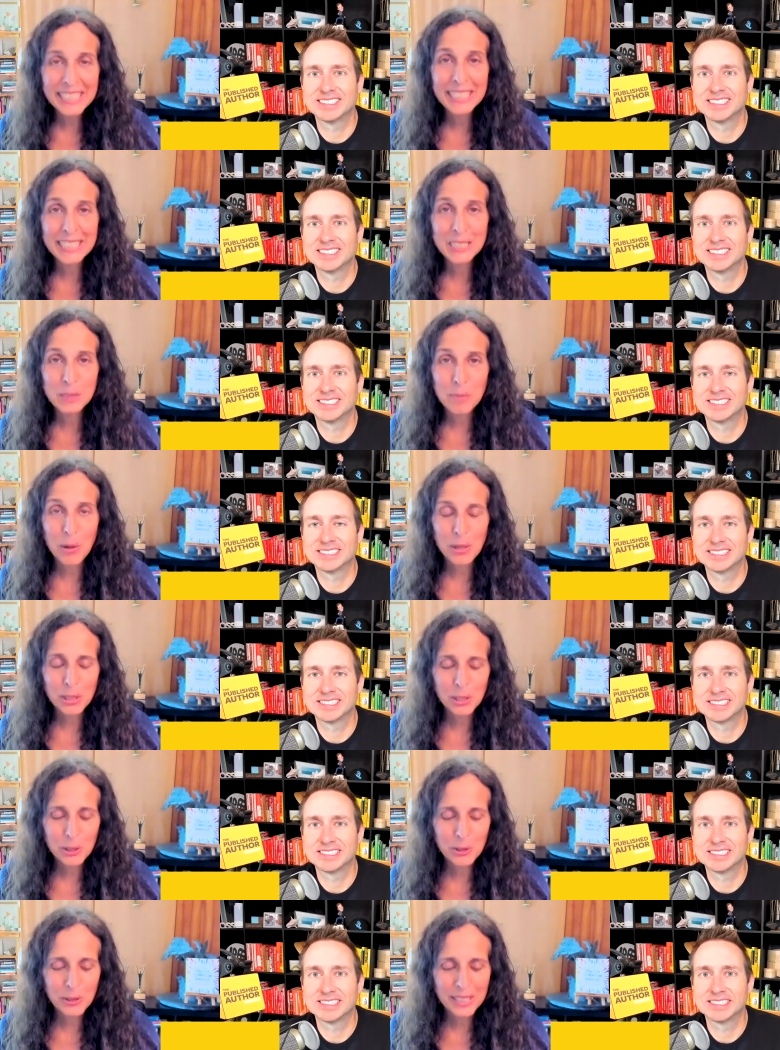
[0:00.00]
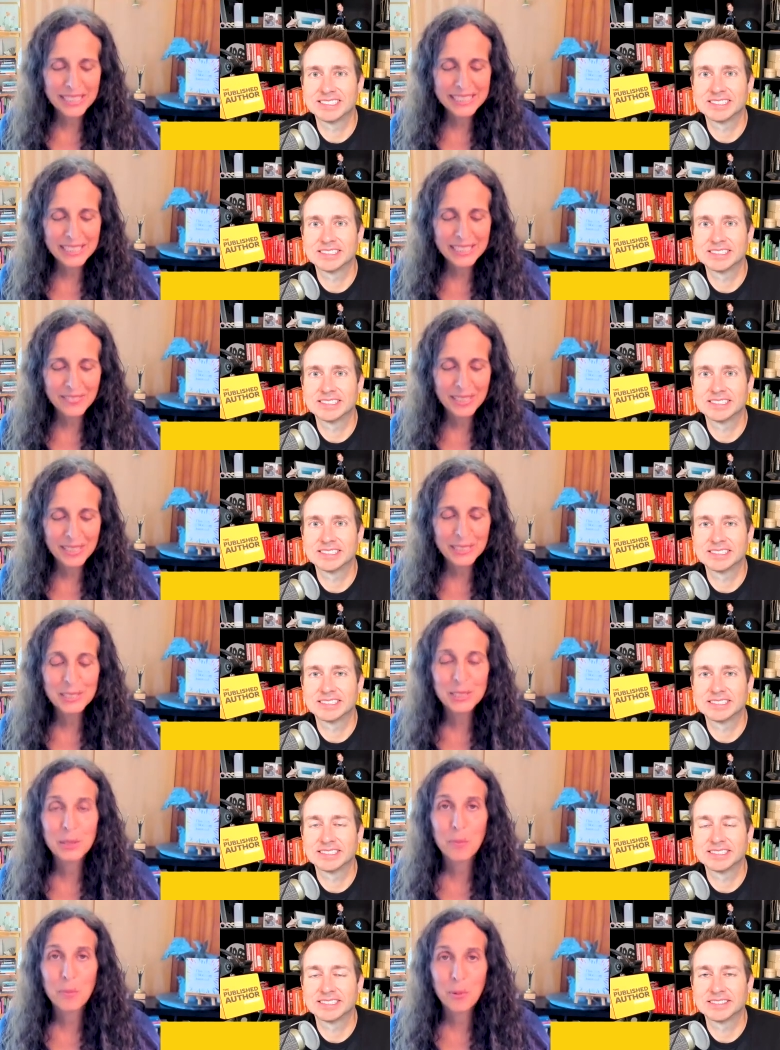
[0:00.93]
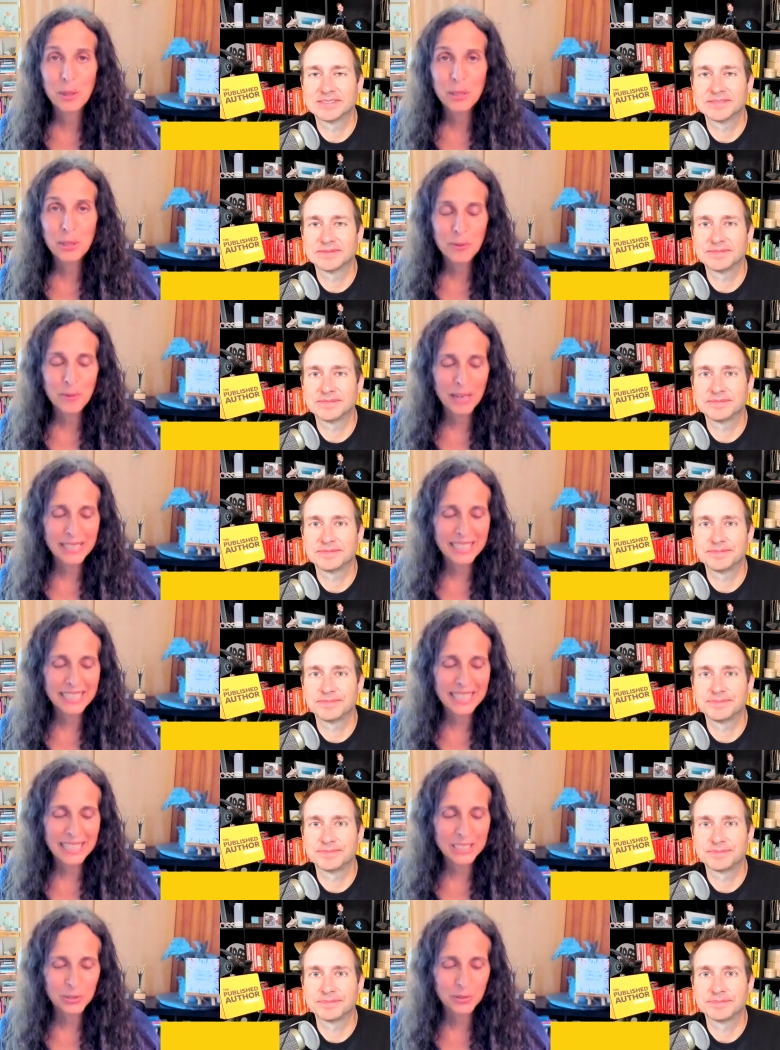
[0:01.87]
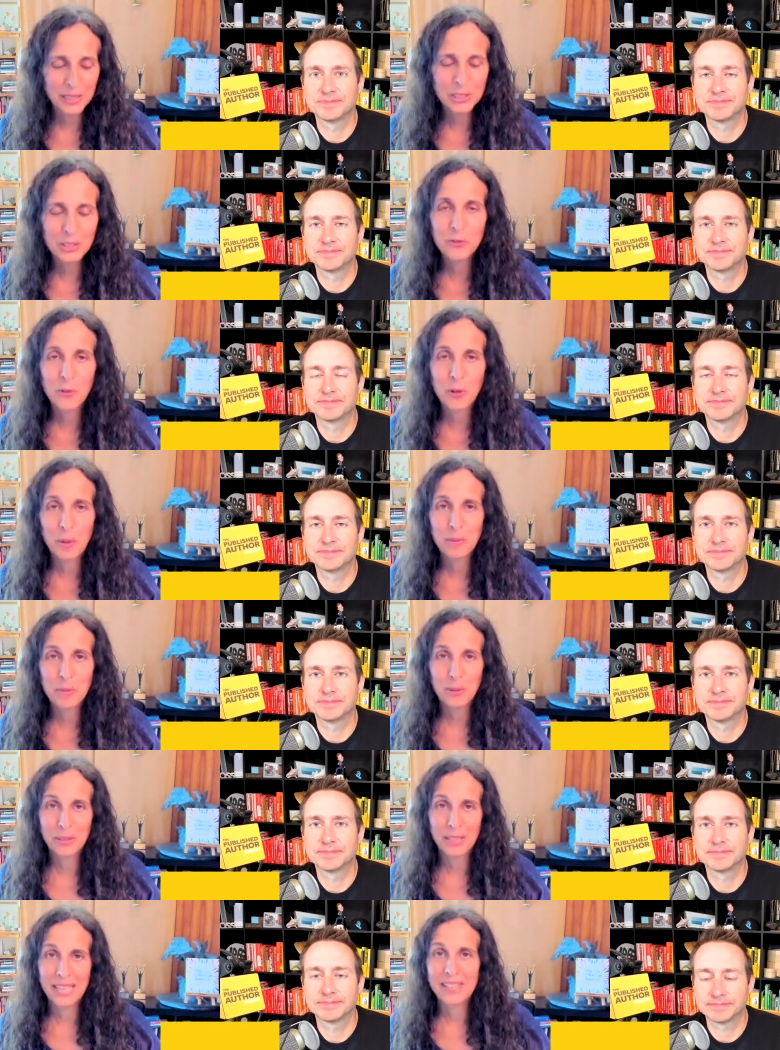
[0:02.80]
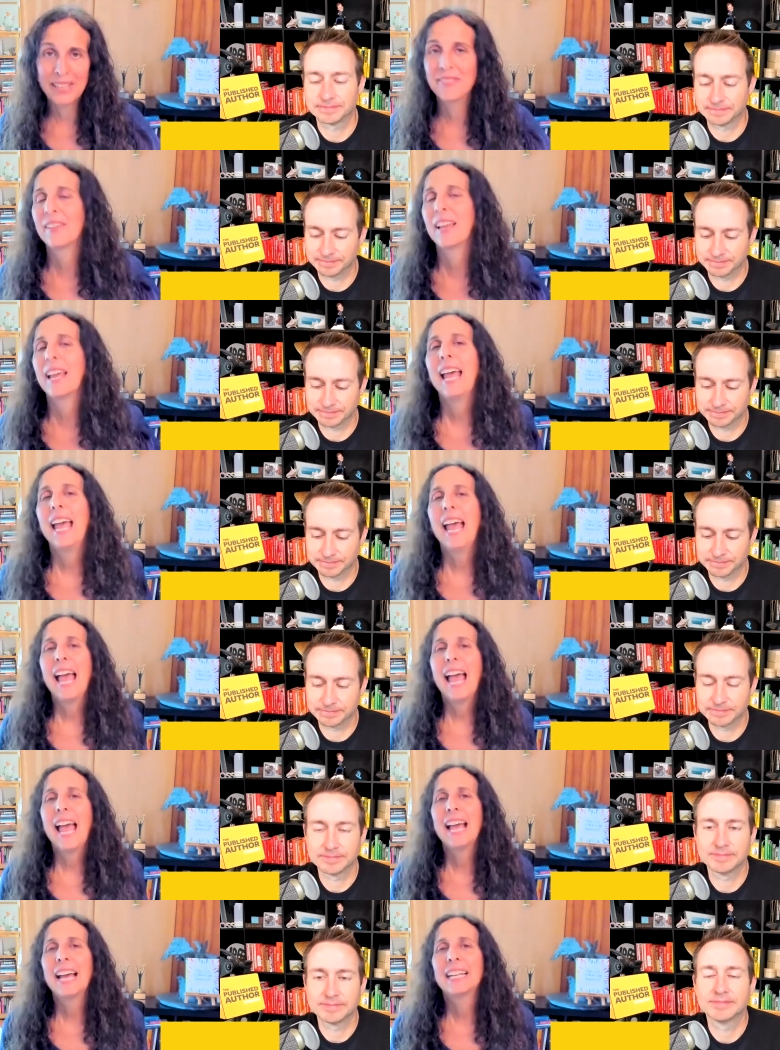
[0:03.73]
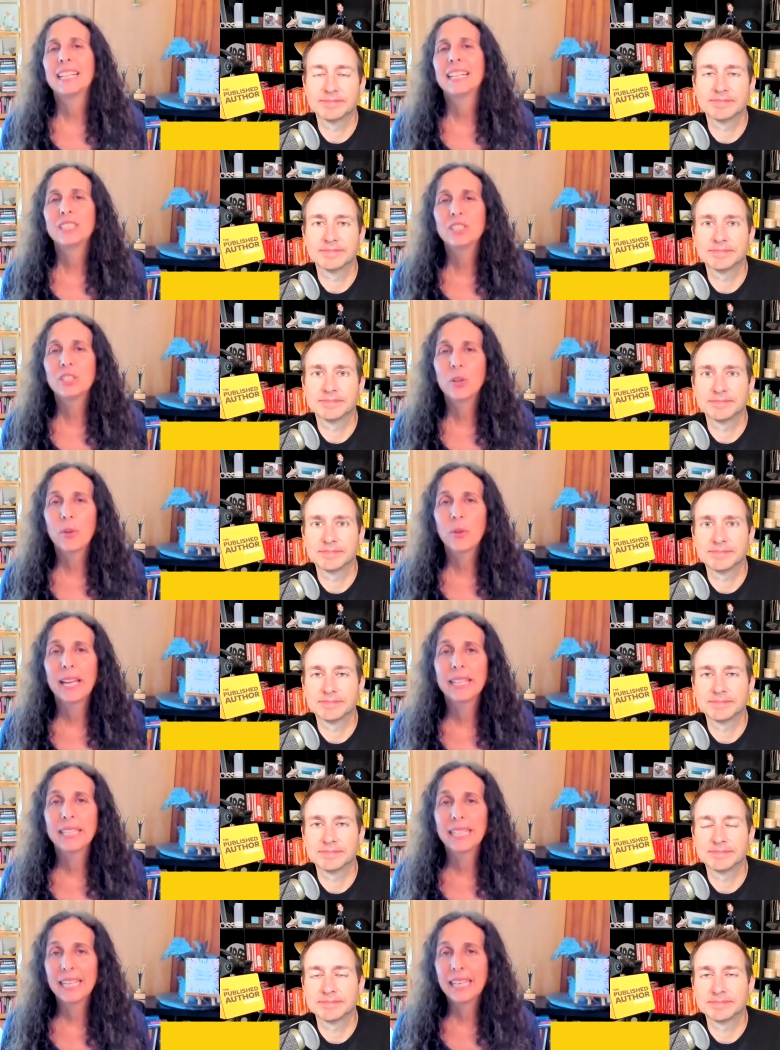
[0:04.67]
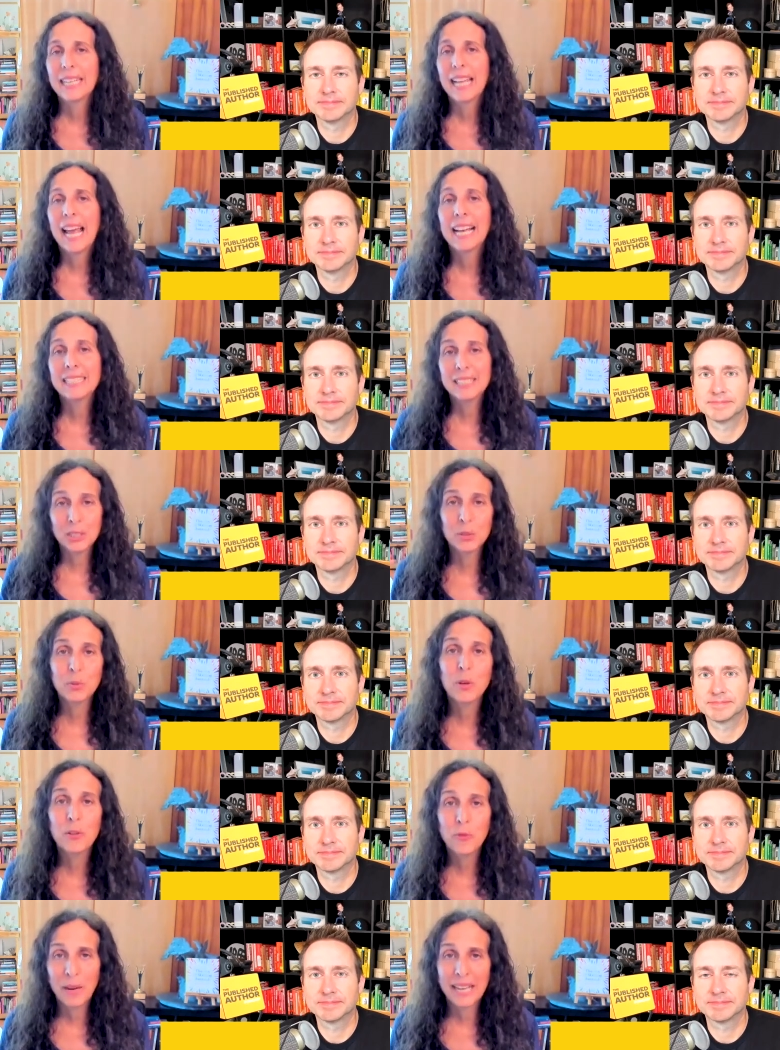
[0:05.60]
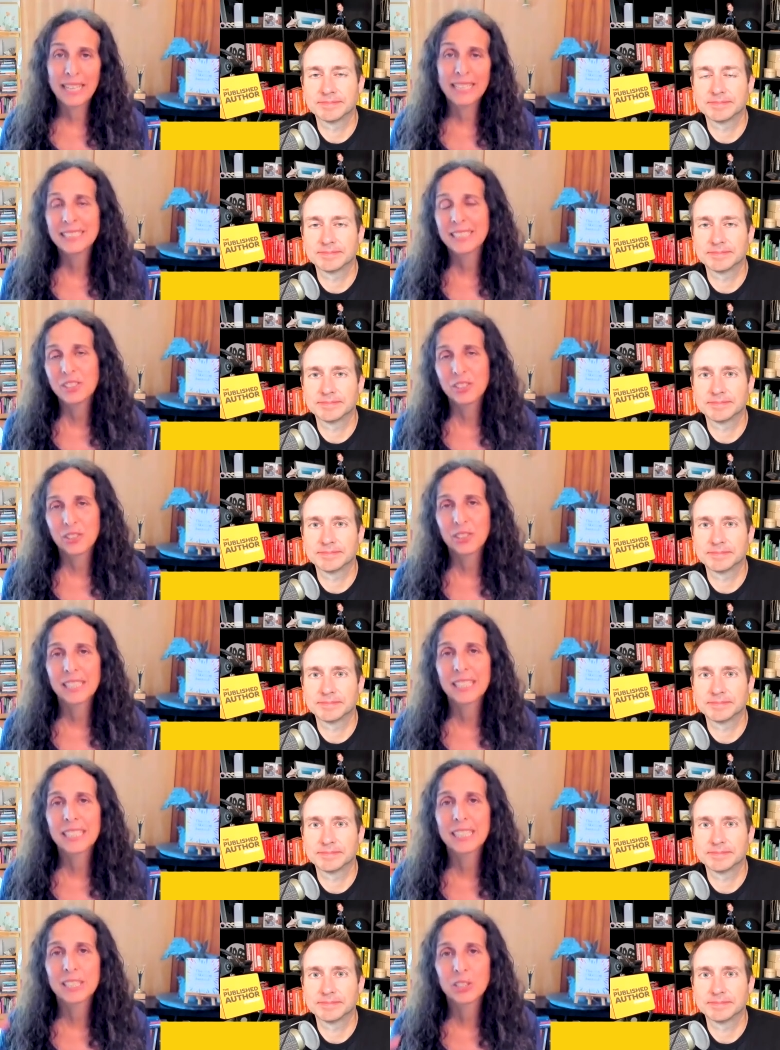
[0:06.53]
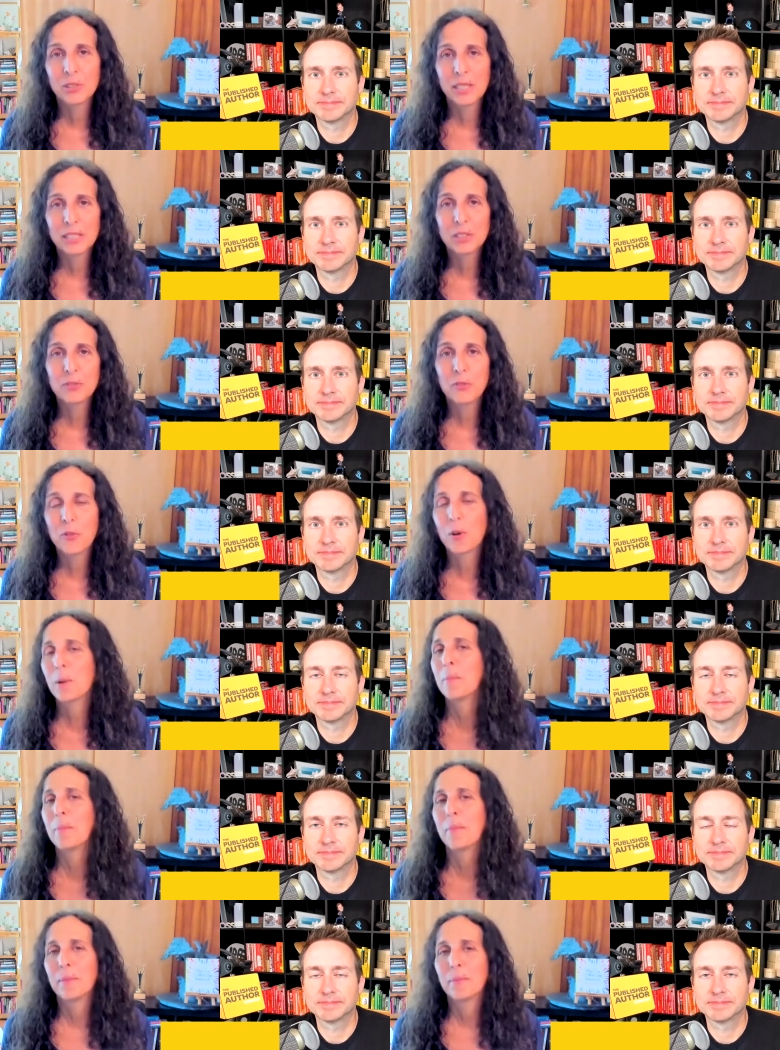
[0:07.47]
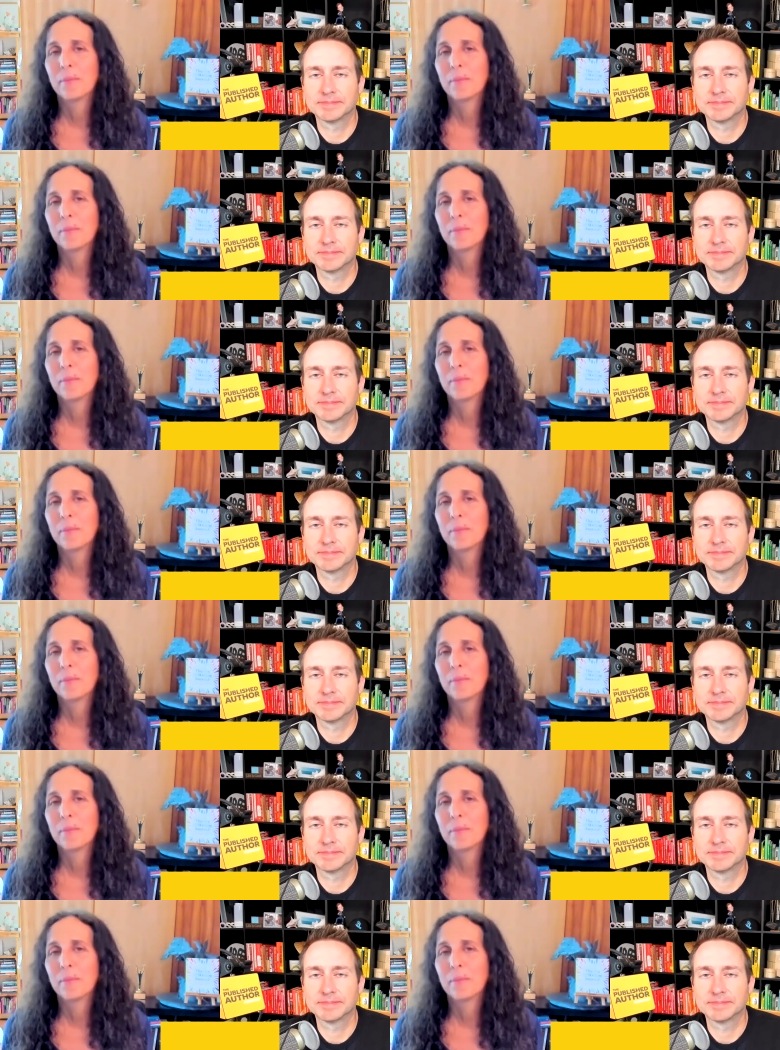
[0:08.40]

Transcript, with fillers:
Speaker 1: Can Spark Your Creativity, Support Your Writing, and Transform Your Life. And so it, it has the 12 ways that journaling can transform